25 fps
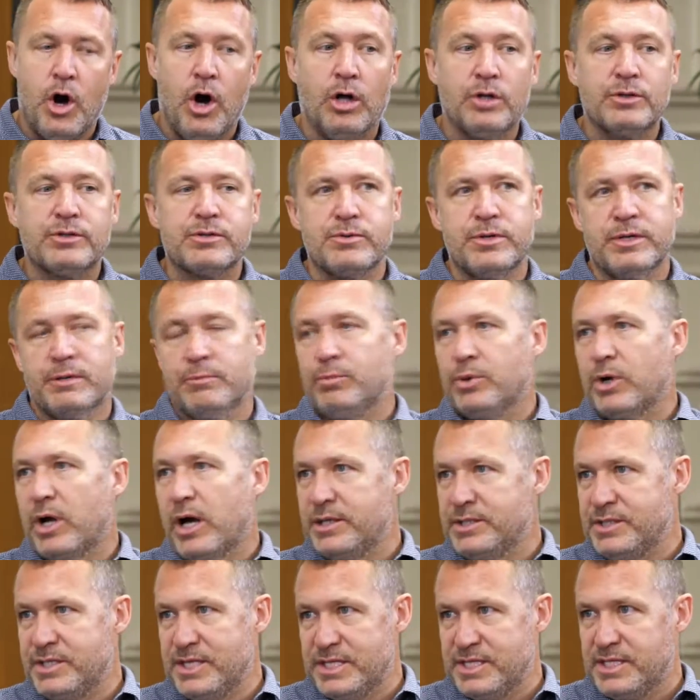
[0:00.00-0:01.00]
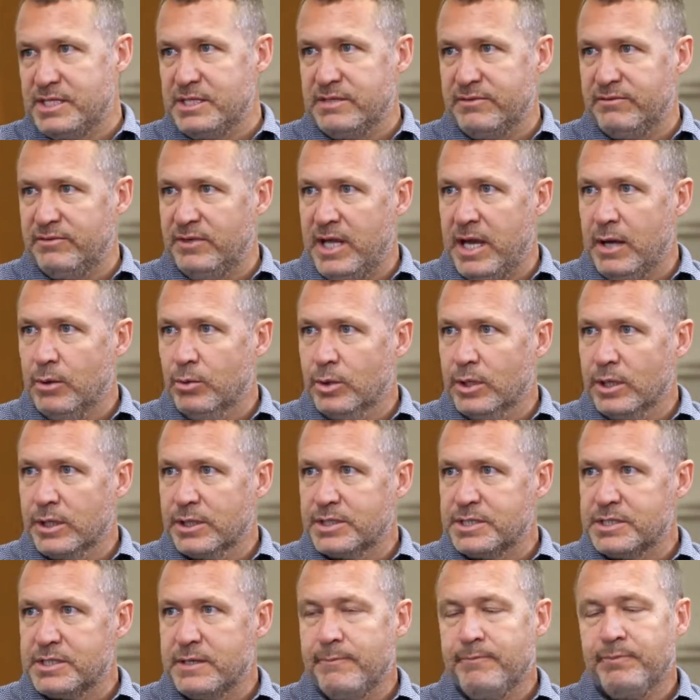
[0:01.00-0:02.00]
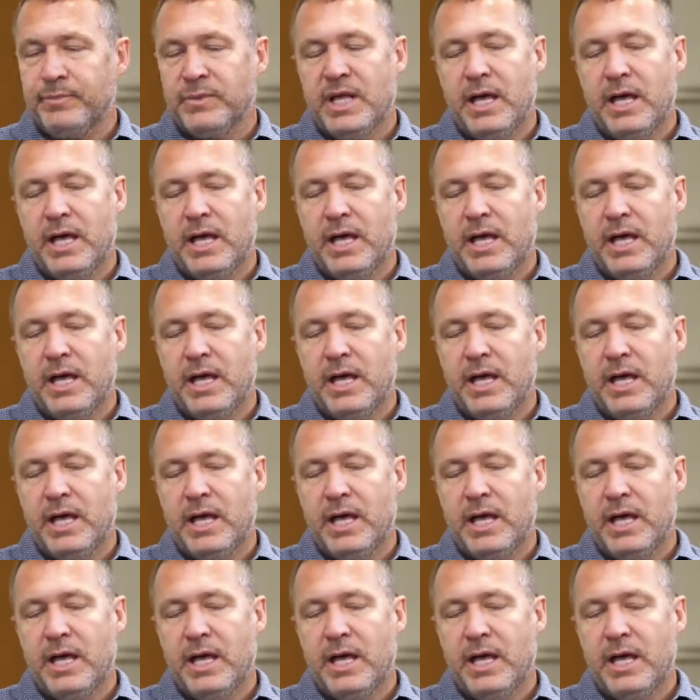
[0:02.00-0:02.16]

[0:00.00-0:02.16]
altering processes of networks?